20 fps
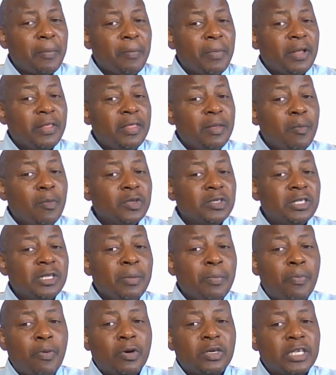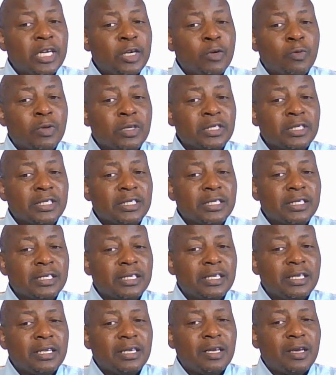but the most important ones,
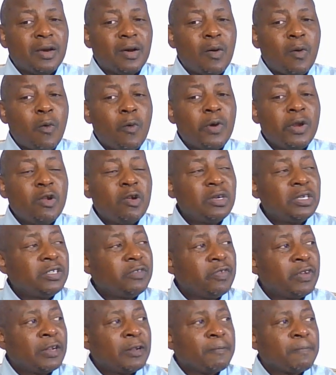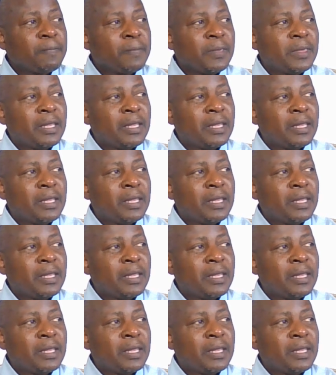we don't even,